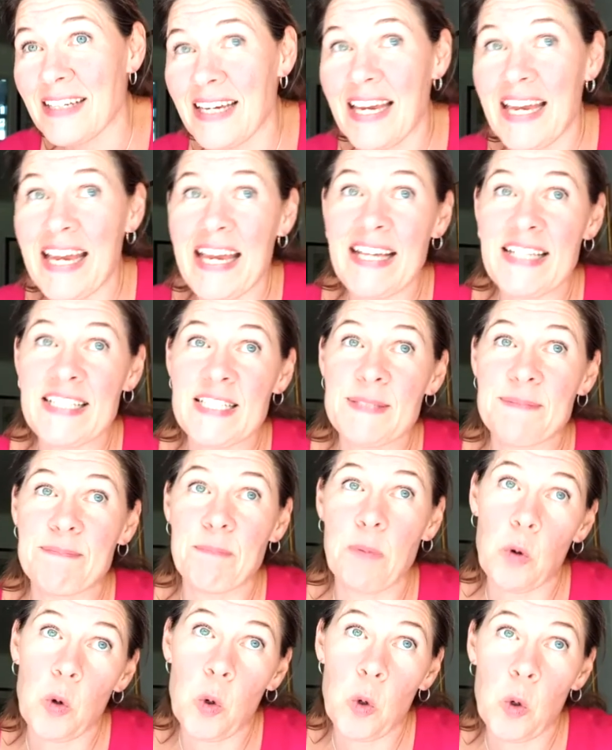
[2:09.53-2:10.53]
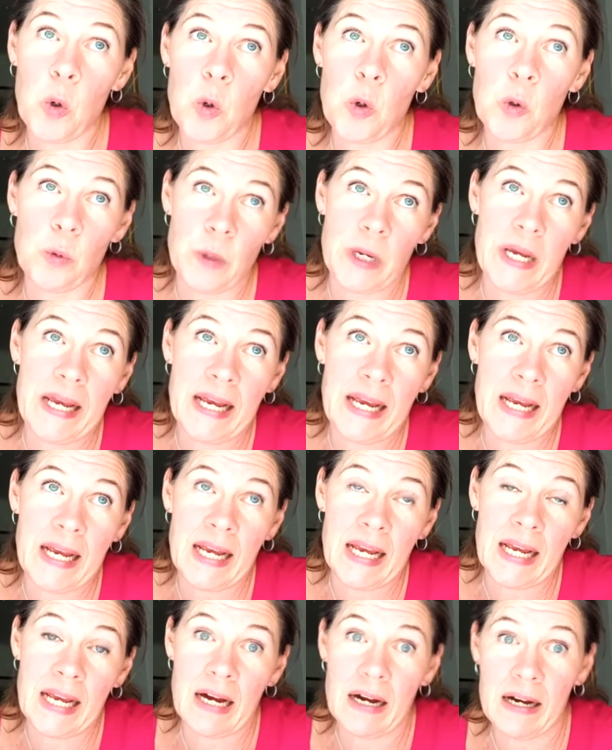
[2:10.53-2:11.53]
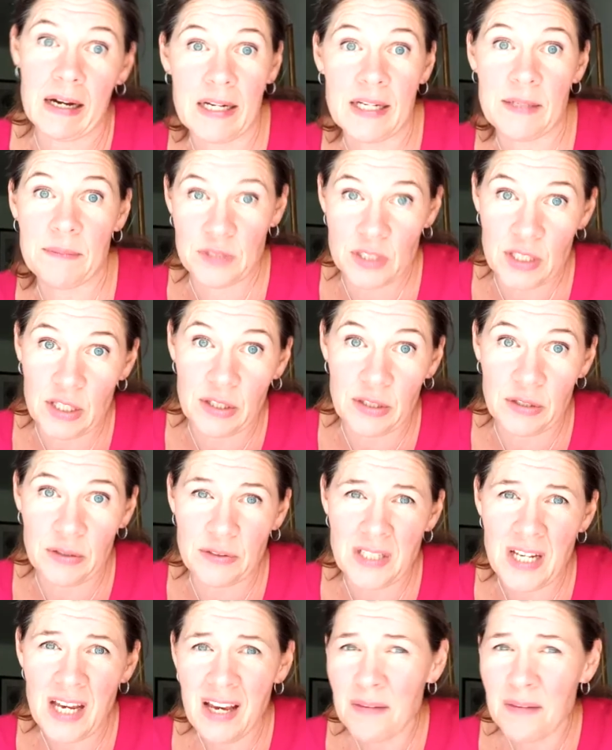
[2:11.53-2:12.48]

It's boring, I'm told,